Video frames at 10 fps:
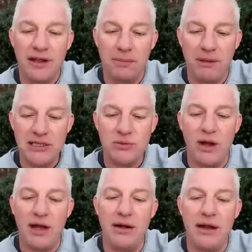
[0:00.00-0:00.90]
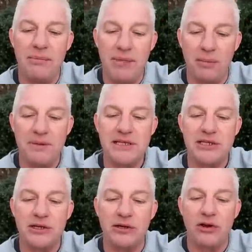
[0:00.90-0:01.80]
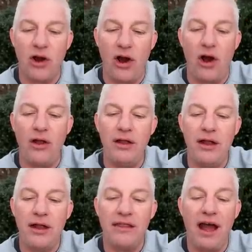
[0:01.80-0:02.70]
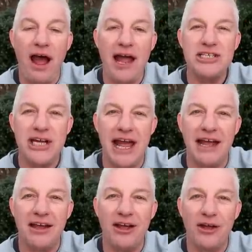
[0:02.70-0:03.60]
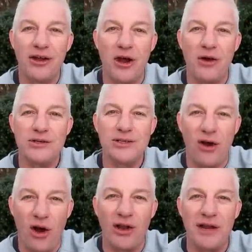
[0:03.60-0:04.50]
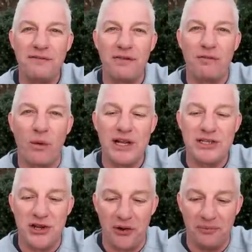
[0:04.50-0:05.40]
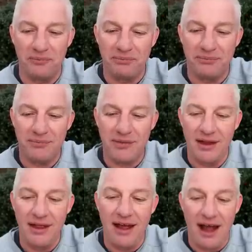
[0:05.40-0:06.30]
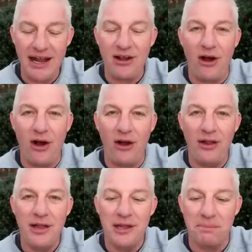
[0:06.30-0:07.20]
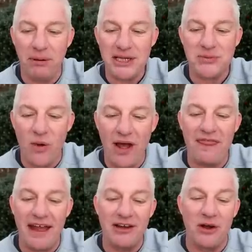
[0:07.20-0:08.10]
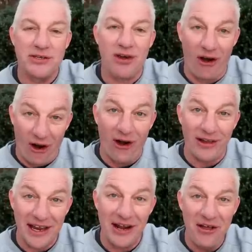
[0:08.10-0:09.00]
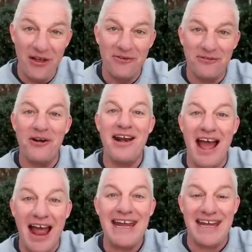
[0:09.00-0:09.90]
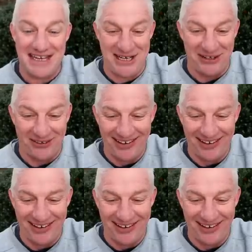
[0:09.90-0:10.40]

The plus one, middle position call, the hijack goes all in for 42. I call, the plus one then goes all in for 92.